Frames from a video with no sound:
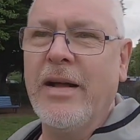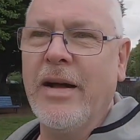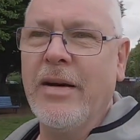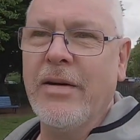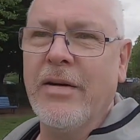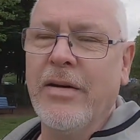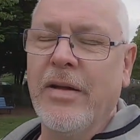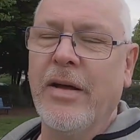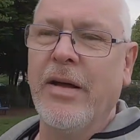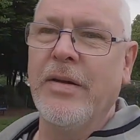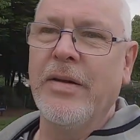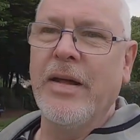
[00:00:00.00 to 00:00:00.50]
I'm
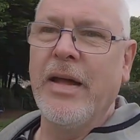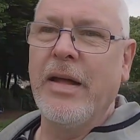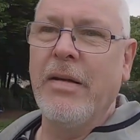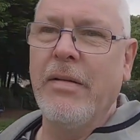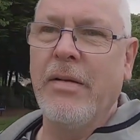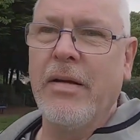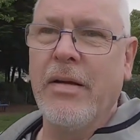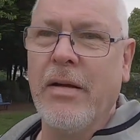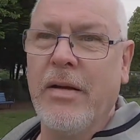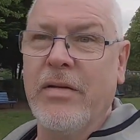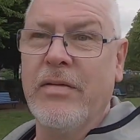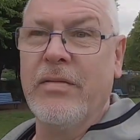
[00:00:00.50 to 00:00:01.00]
going
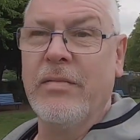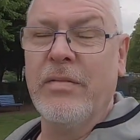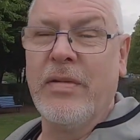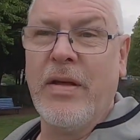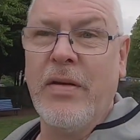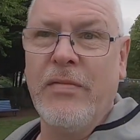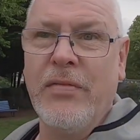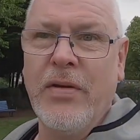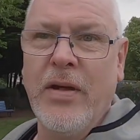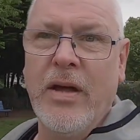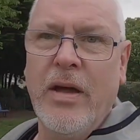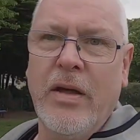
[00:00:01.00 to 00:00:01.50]
to
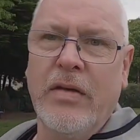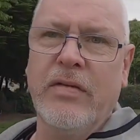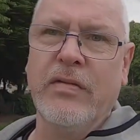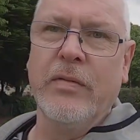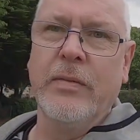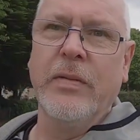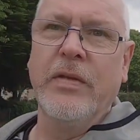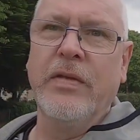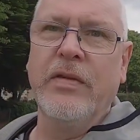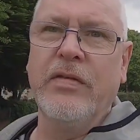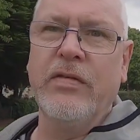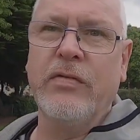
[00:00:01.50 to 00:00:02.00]
give you
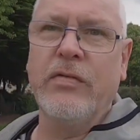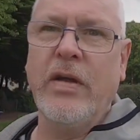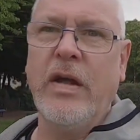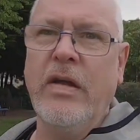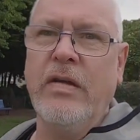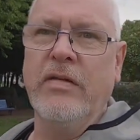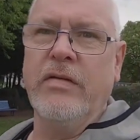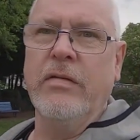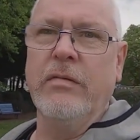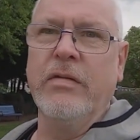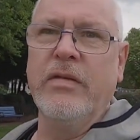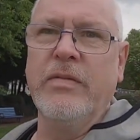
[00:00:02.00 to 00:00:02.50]
some of the
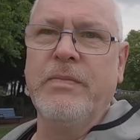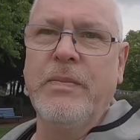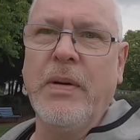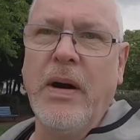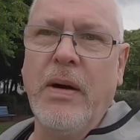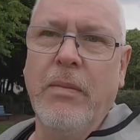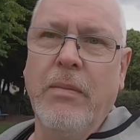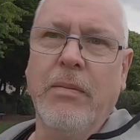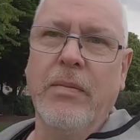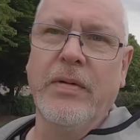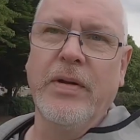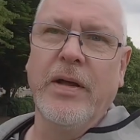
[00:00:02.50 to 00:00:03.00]
streets that was
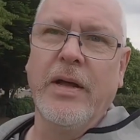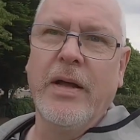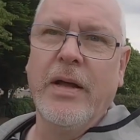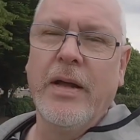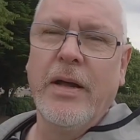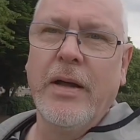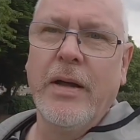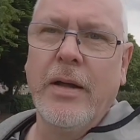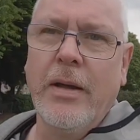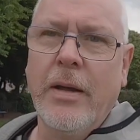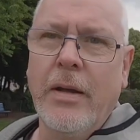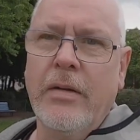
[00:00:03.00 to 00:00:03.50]
bombed
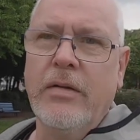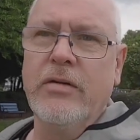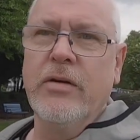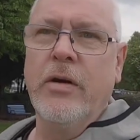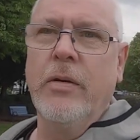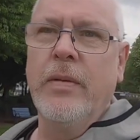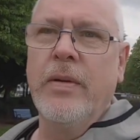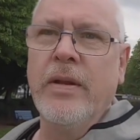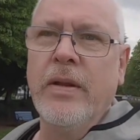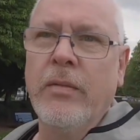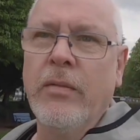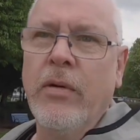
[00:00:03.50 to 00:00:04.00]

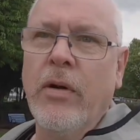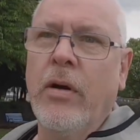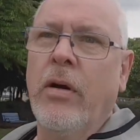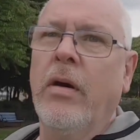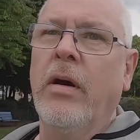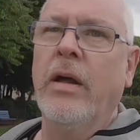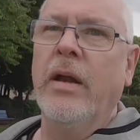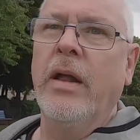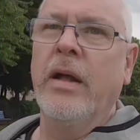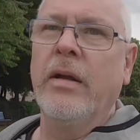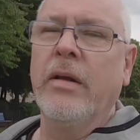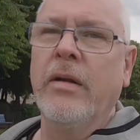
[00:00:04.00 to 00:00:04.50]
during the
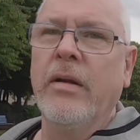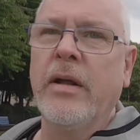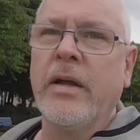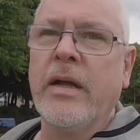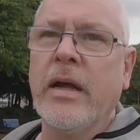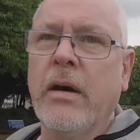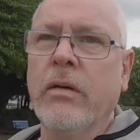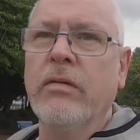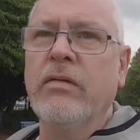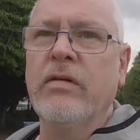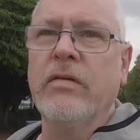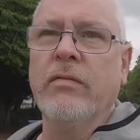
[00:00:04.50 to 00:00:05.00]
war, and I'm going to
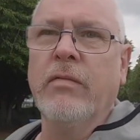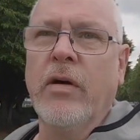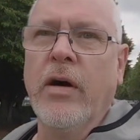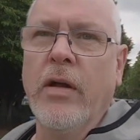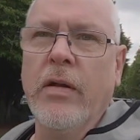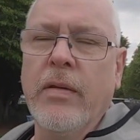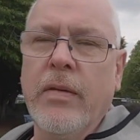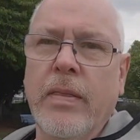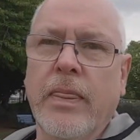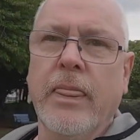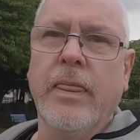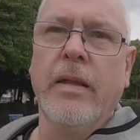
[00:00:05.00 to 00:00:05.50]
go to
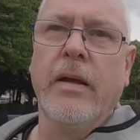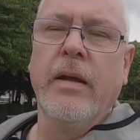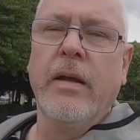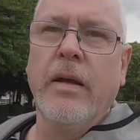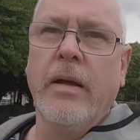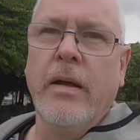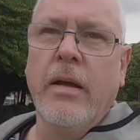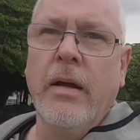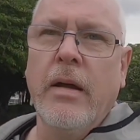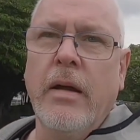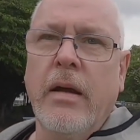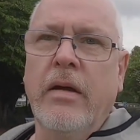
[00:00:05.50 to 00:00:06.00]
one
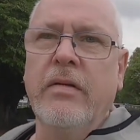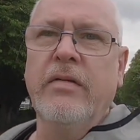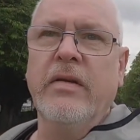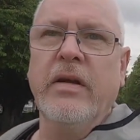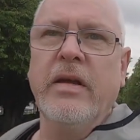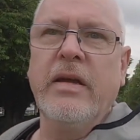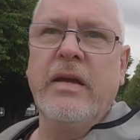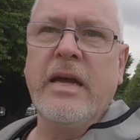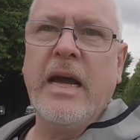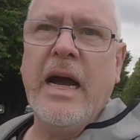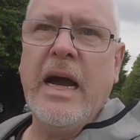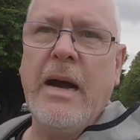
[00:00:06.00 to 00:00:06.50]
as a
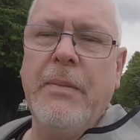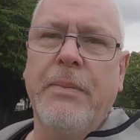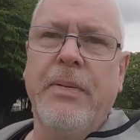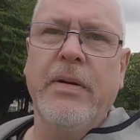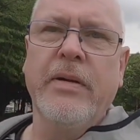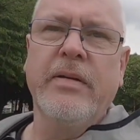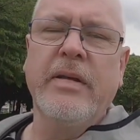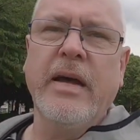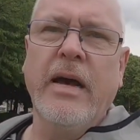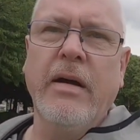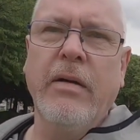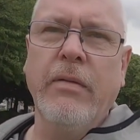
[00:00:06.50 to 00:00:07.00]
gap
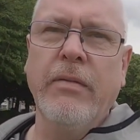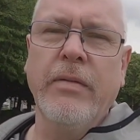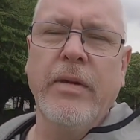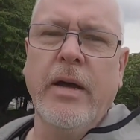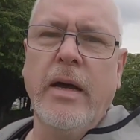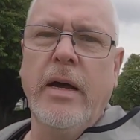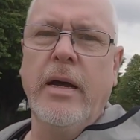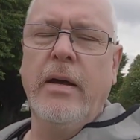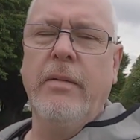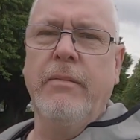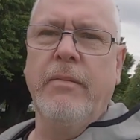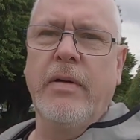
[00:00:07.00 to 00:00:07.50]
down
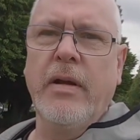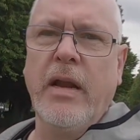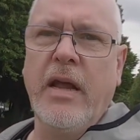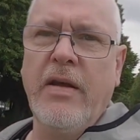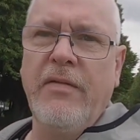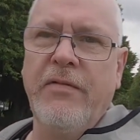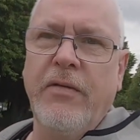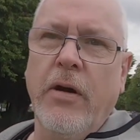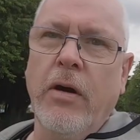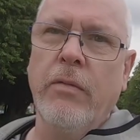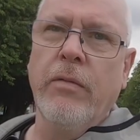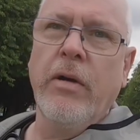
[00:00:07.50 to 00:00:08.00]

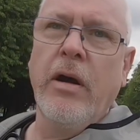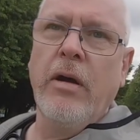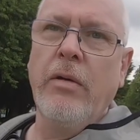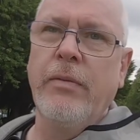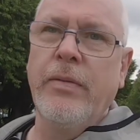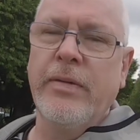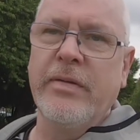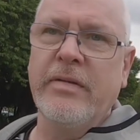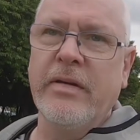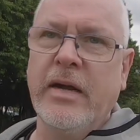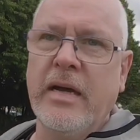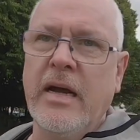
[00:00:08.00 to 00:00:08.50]
Cleethorpes Road,
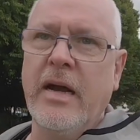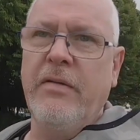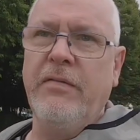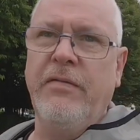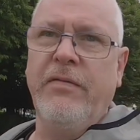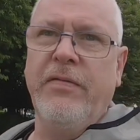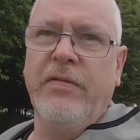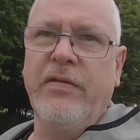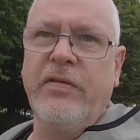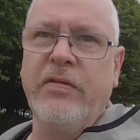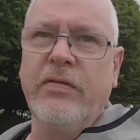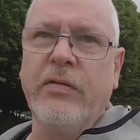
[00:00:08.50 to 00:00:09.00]
which I have
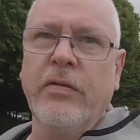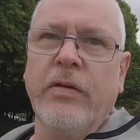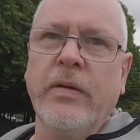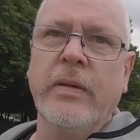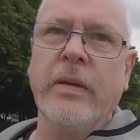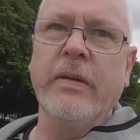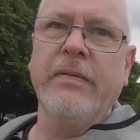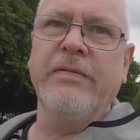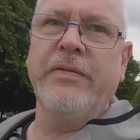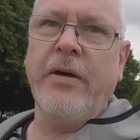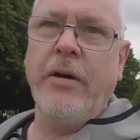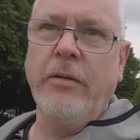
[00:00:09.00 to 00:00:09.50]
studied
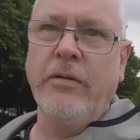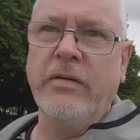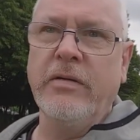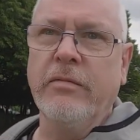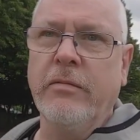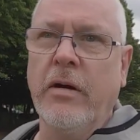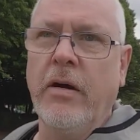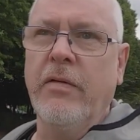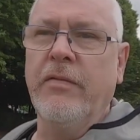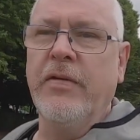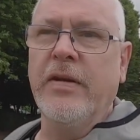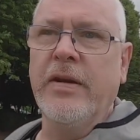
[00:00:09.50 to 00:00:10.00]
the
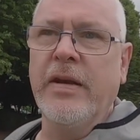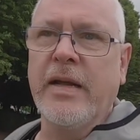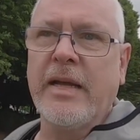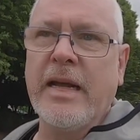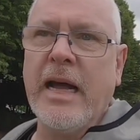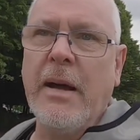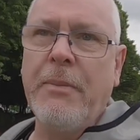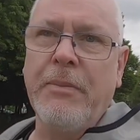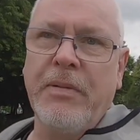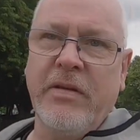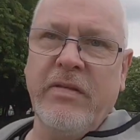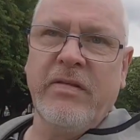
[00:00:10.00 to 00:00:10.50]
photo of, and the
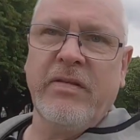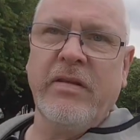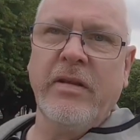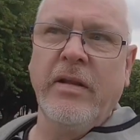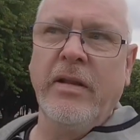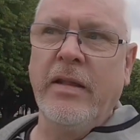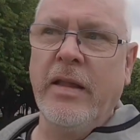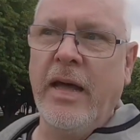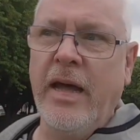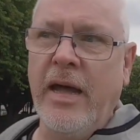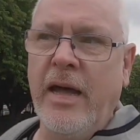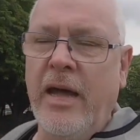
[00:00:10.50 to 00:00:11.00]
gap is
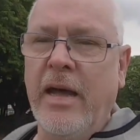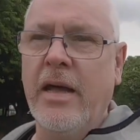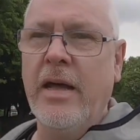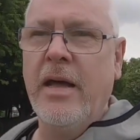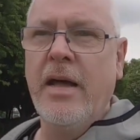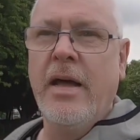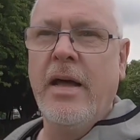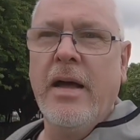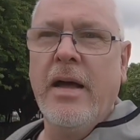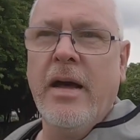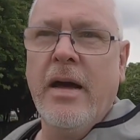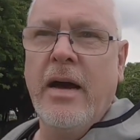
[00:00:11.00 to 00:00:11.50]
still there,
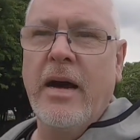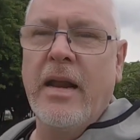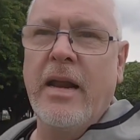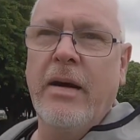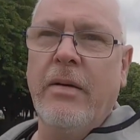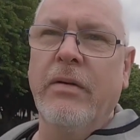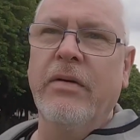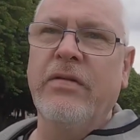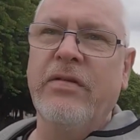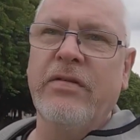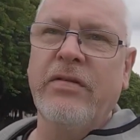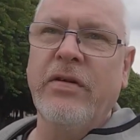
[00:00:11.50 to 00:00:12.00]
and
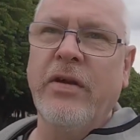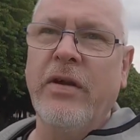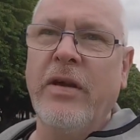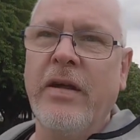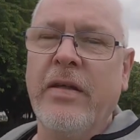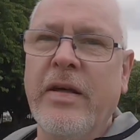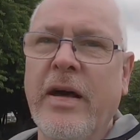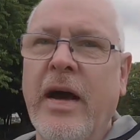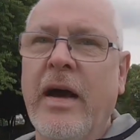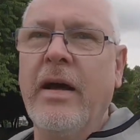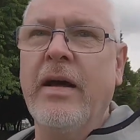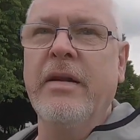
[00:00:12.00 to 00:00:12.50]
I will show
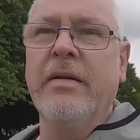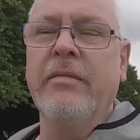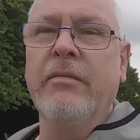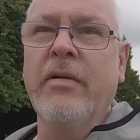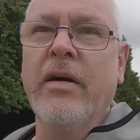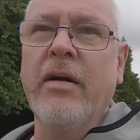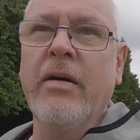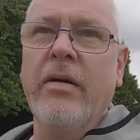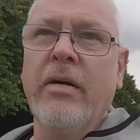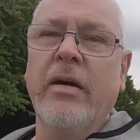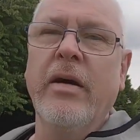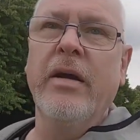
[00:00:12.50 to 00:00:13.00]
you that, and
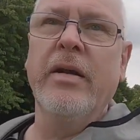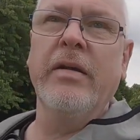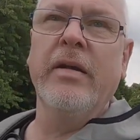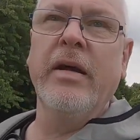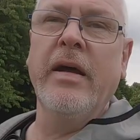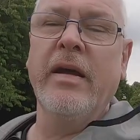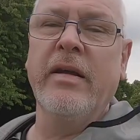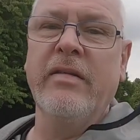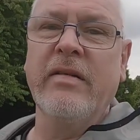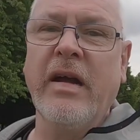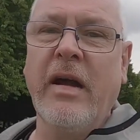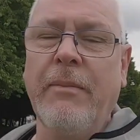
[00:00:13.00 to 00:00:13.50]
where
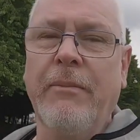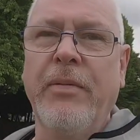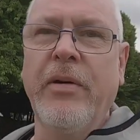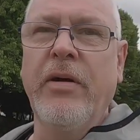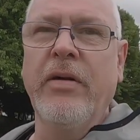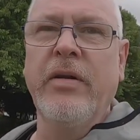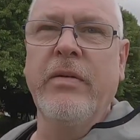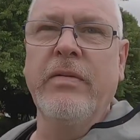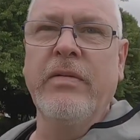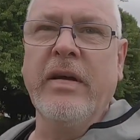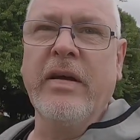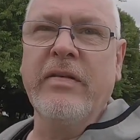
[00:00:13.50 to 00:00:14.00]
the exact
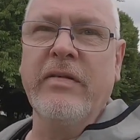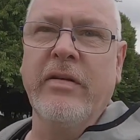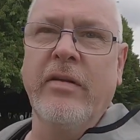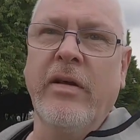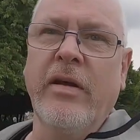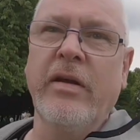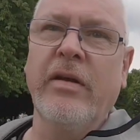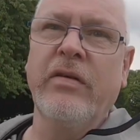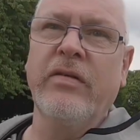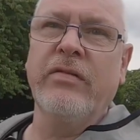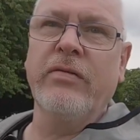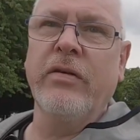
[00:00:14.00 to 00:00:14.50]
building was
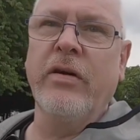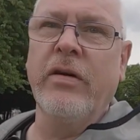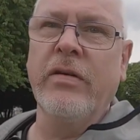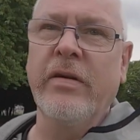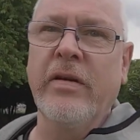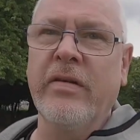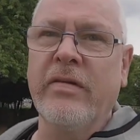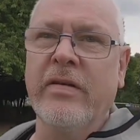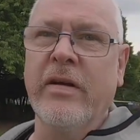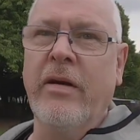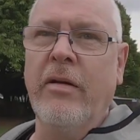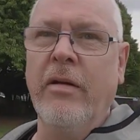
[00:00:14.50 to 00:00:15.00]
absolutely destroyed
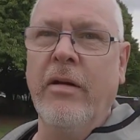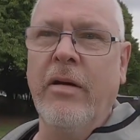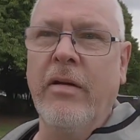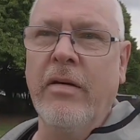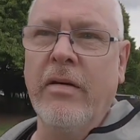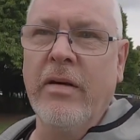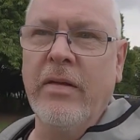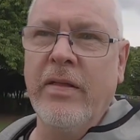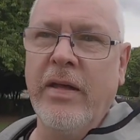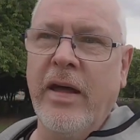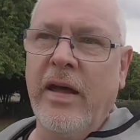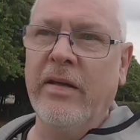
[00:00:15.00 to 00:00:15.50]
and it's no
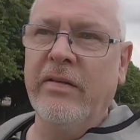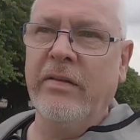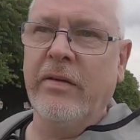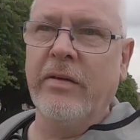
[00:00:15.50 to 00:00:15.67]
longer there.